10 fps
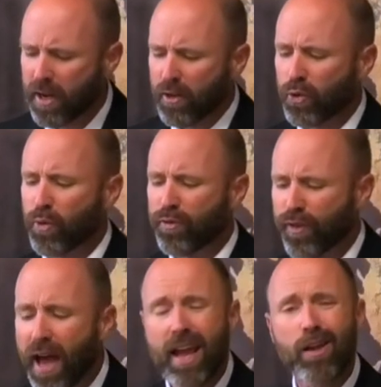through
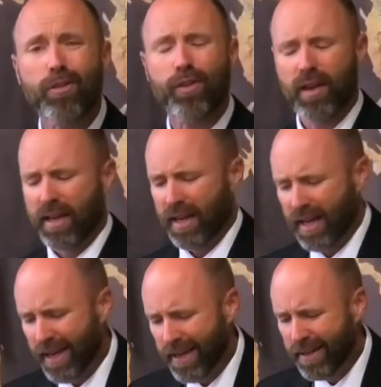faith
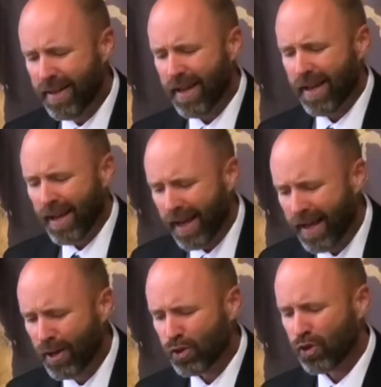in
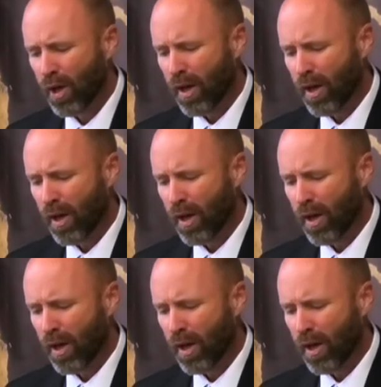His